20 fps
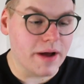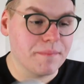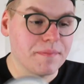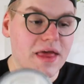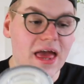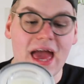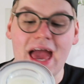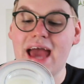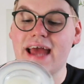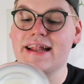
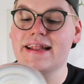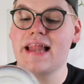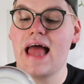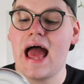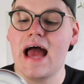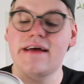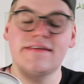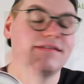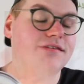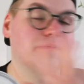right, and
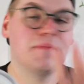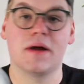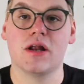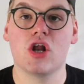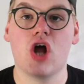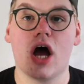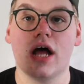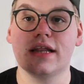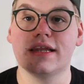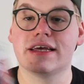last
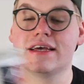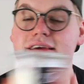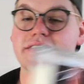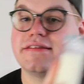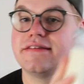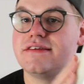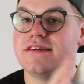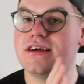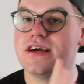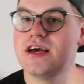but not
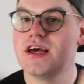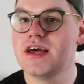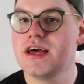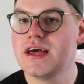least,